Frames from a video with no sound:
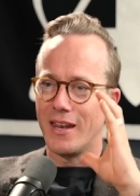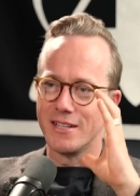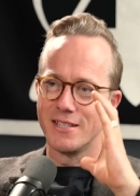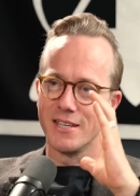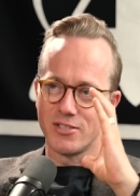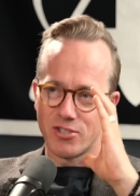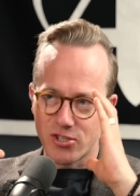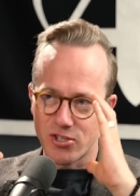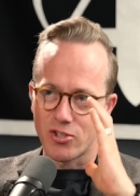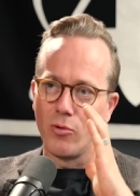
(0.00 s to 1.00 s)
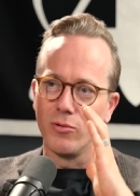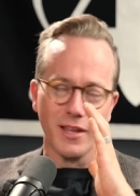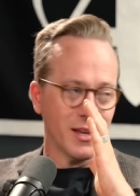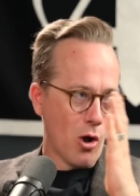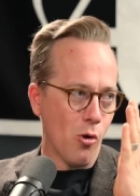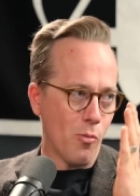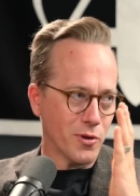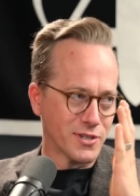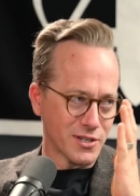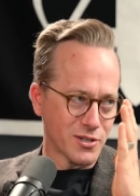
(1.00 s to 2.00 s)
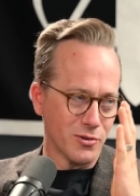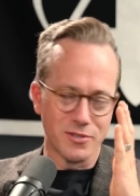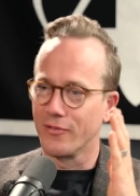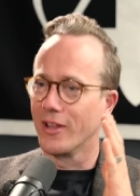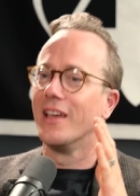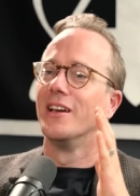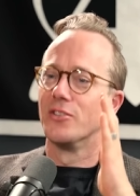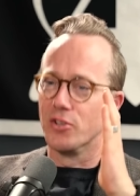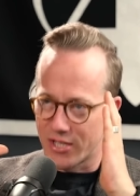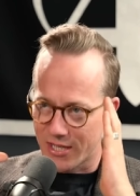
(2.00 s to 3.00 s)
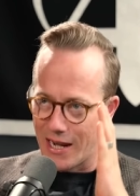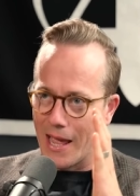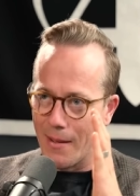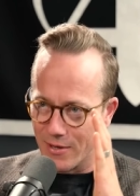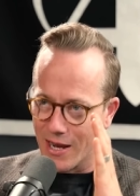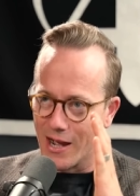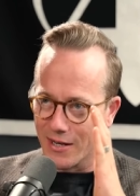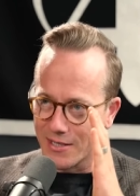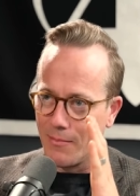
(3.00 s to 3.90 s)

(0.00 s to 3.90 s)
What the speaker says: That exists solely, almost exclusively, to slam dunk